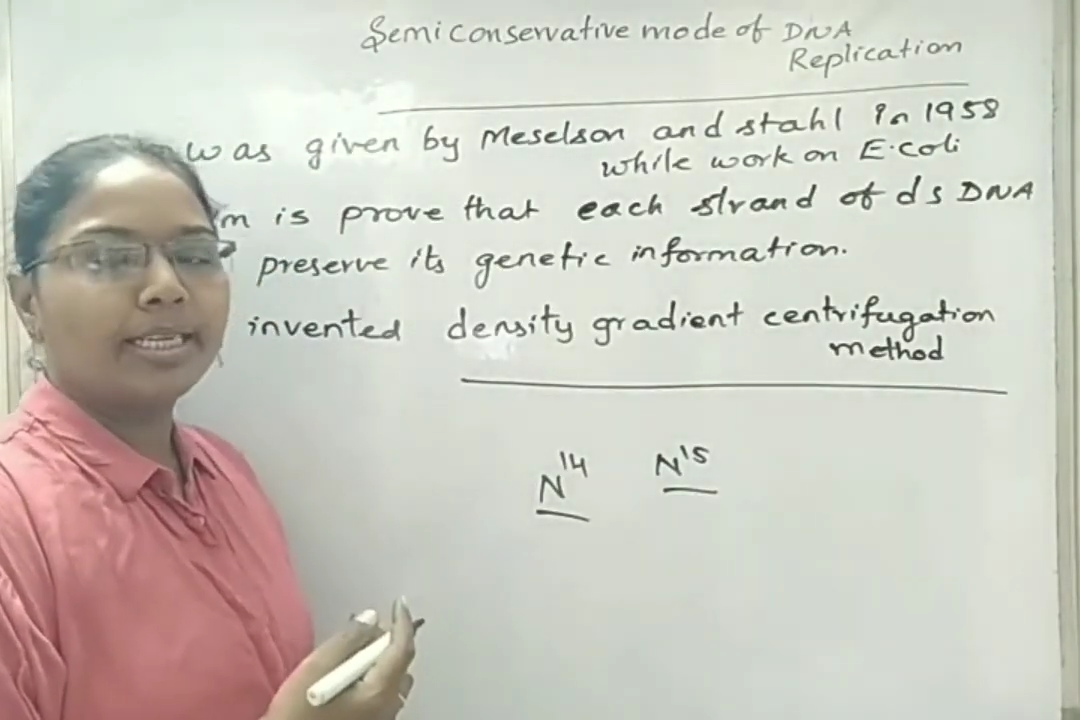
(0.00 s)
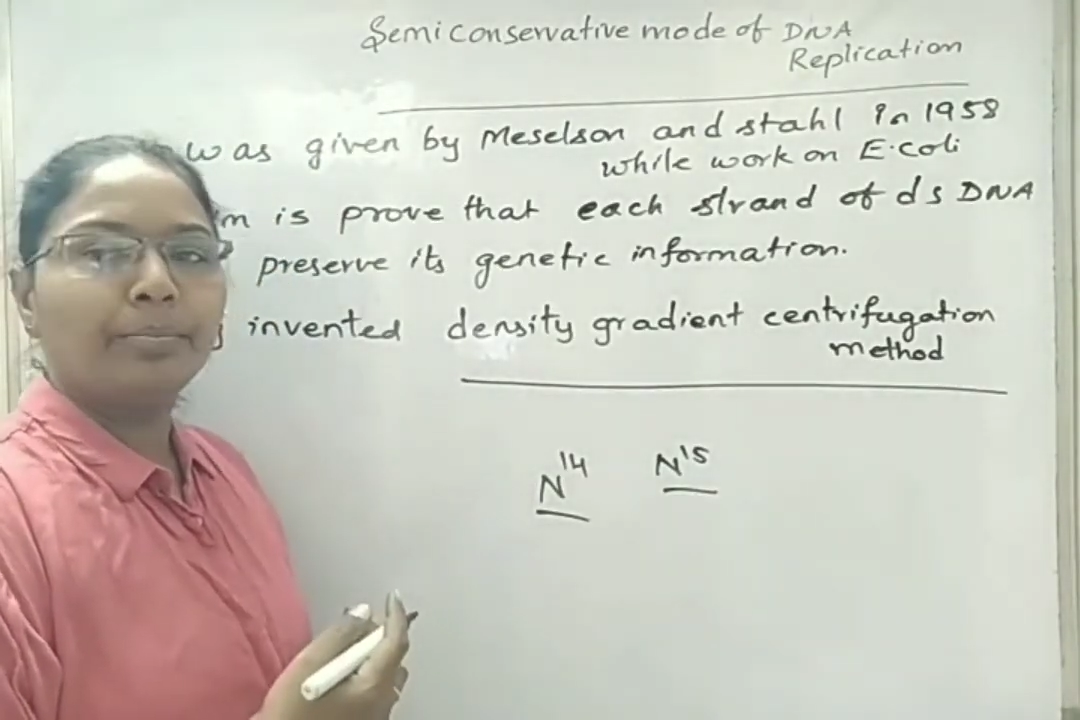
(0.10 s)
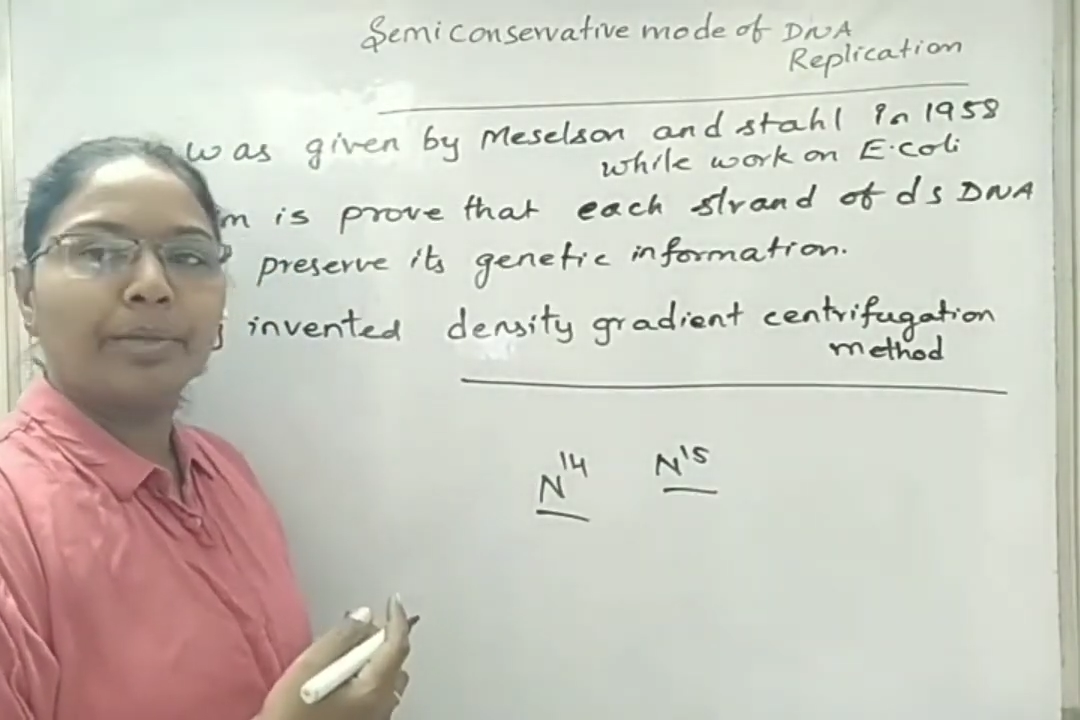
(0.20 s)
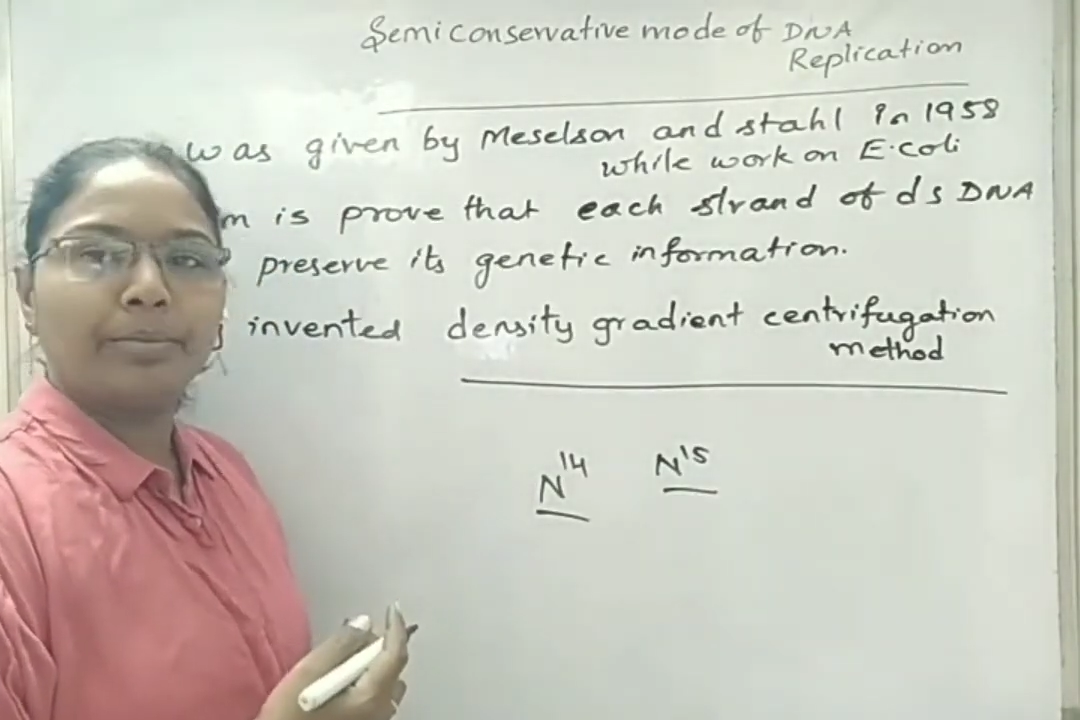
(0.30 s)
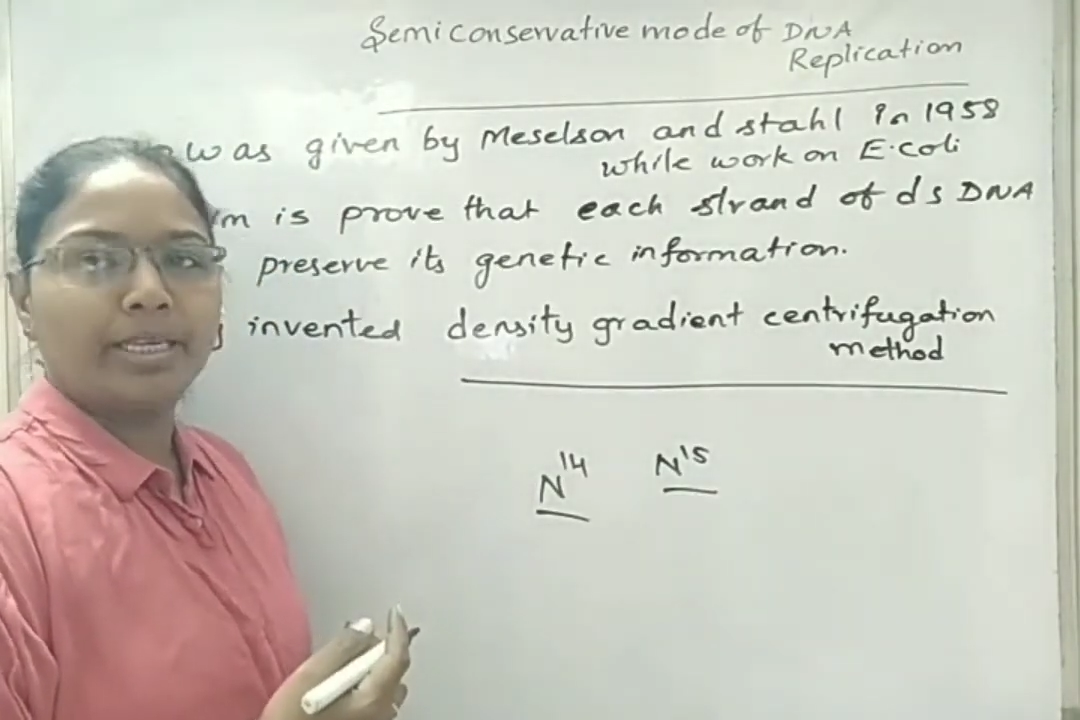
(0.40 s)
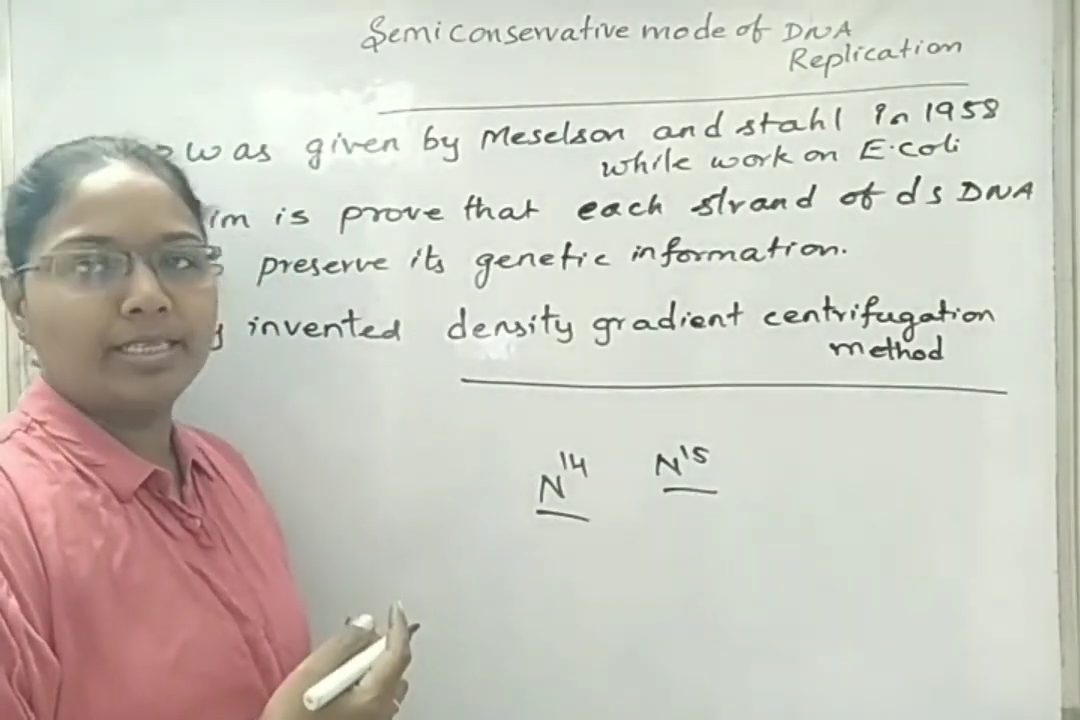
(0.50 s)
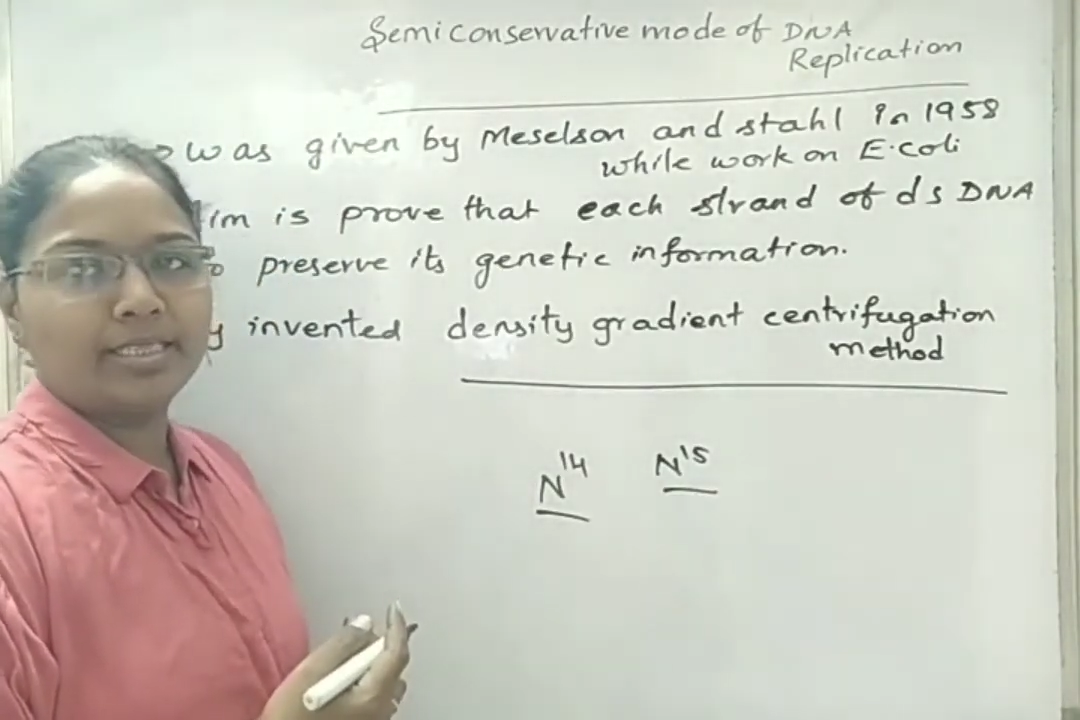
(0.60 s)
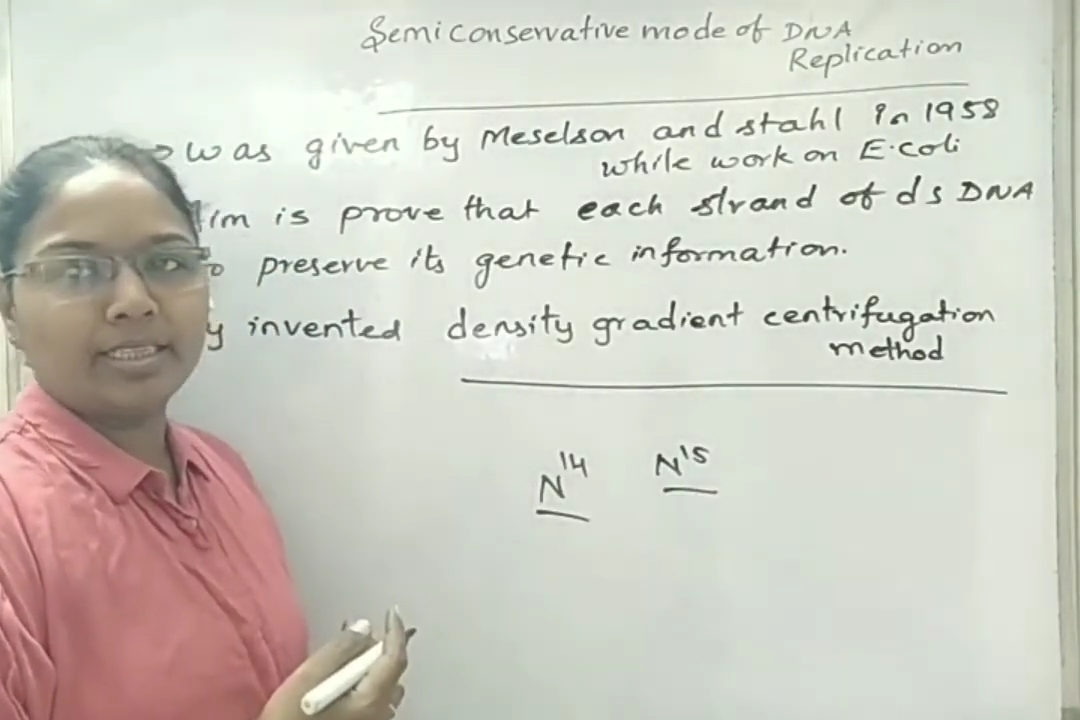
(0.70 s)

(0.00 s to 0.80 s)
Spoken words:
and pyrimidines,